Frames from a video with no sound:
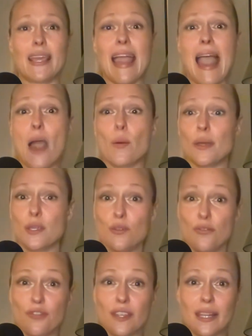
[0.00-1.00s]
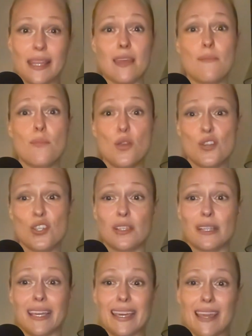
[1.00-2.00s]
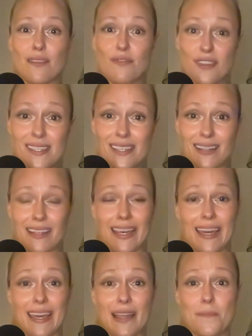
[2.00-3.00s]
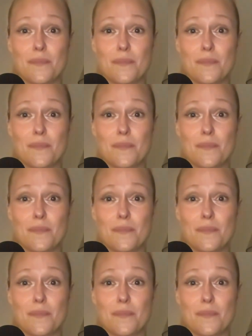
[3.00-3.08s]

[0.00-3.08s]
How are you feeling emotionally and physically?